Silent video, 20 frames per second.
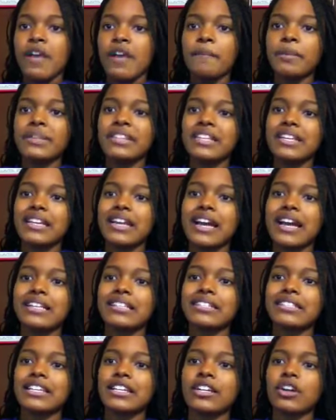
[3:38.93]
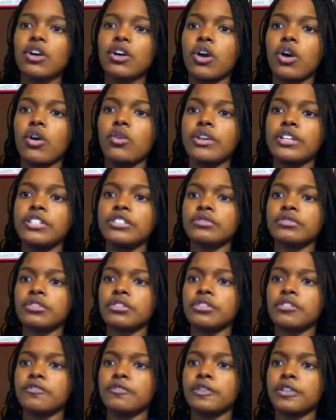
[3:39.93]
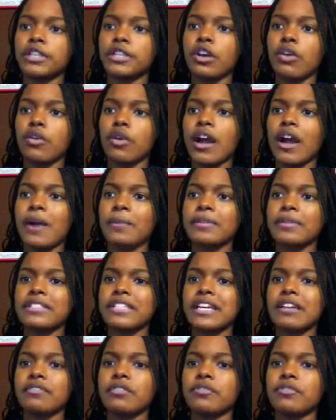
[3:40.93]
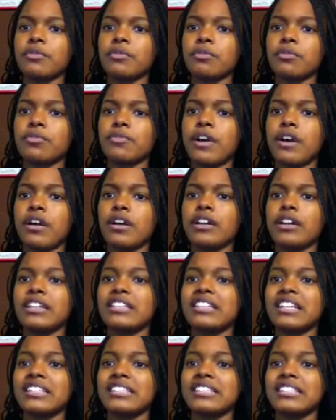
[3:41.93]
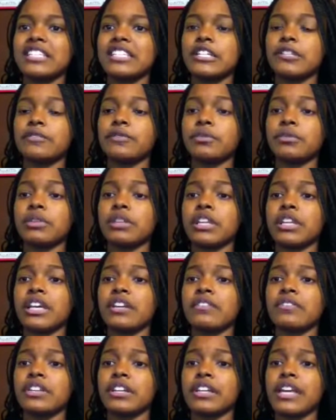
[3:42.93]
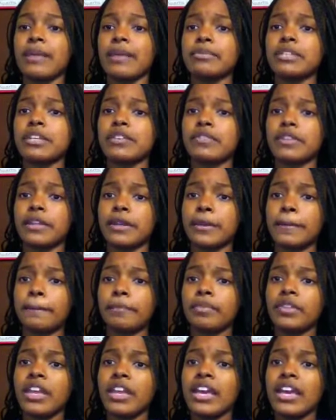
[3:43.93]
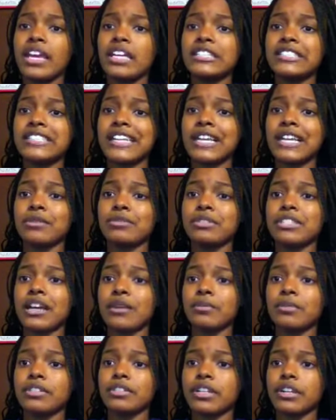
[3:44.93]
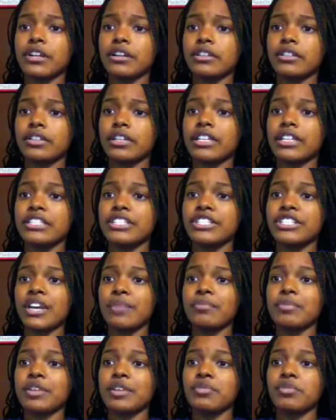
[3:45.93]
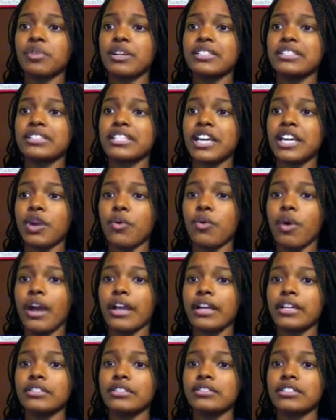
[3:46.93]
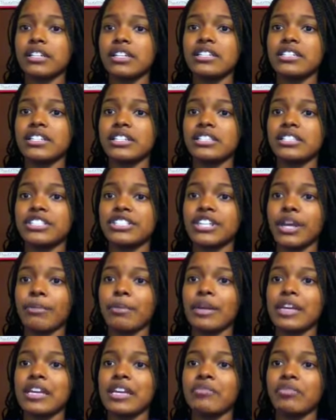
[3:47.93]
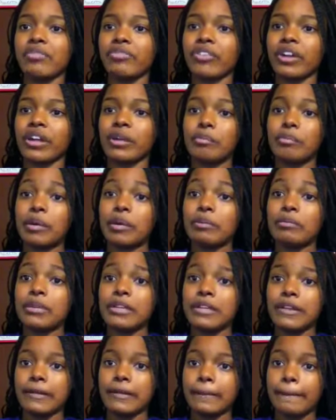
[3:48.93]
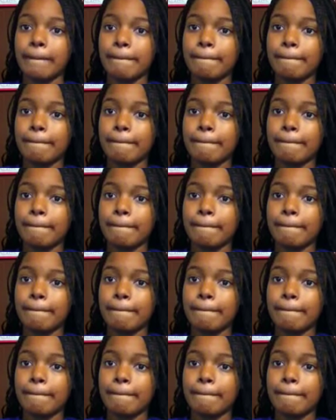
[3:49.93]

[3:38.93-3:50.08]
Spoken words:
But then God said, O Israel, for lo, I will save thee from afar, and thy seed from the land of their captivity. And Jacob shall return, and shall be in rest and quiet, and none shall make him afraid but me.